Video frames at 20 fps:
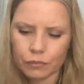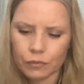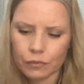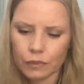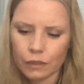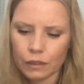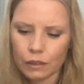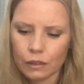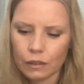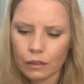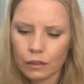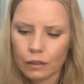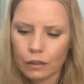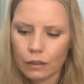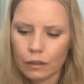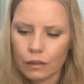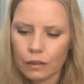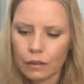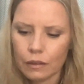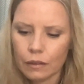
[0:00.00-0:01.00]

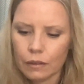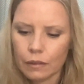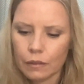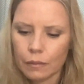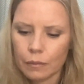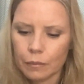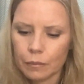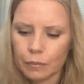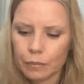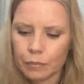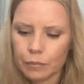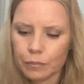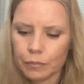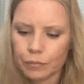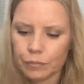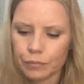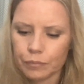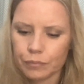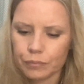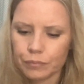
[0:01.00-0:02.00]

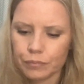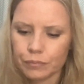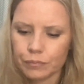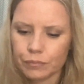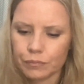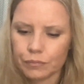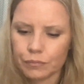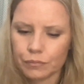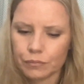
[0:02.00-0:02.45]
(silence)